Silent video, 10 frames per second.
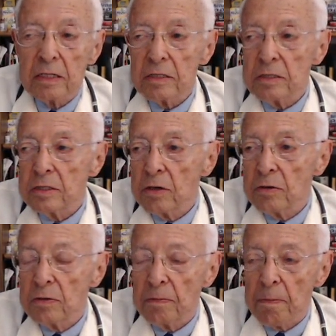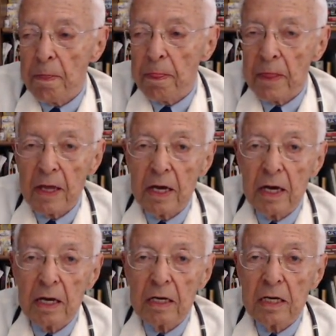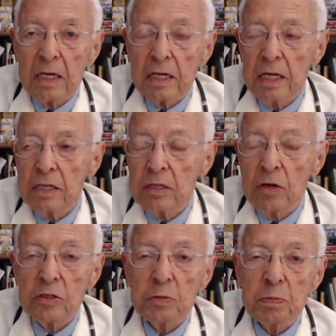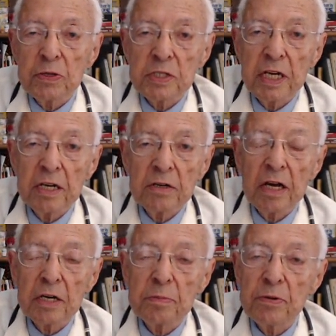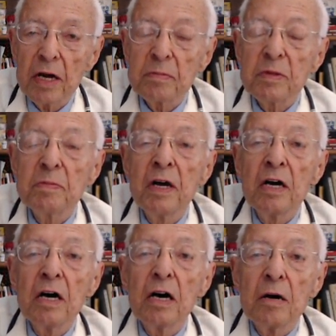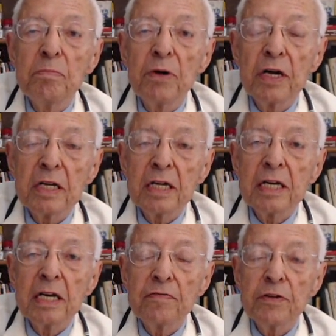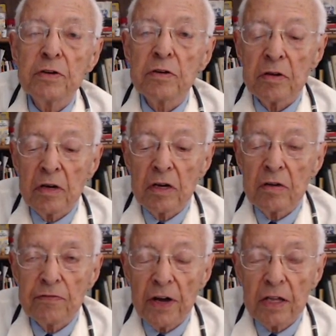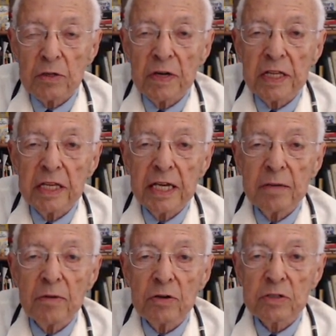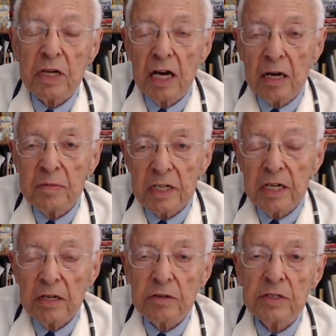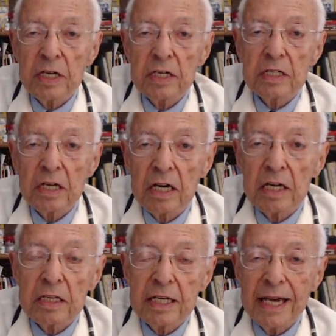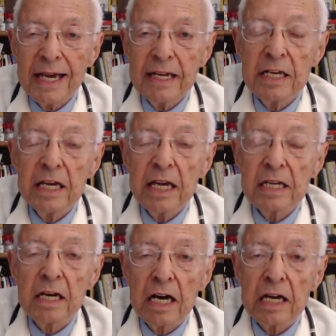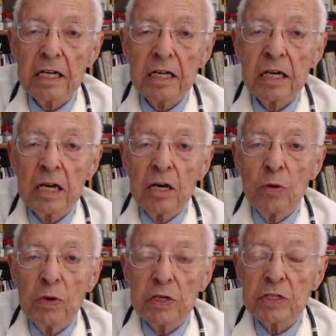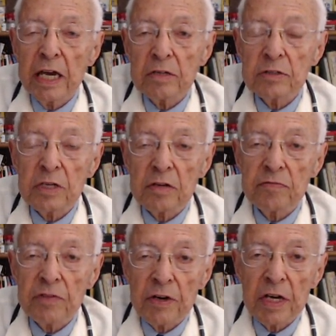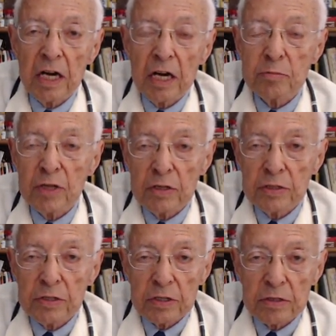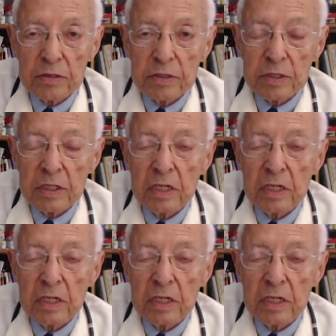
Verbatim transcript: so uh, ketones per se are not a problem, but if you're following the most common ketogenic diet, the ADA diet, which counts on very high blood sugars,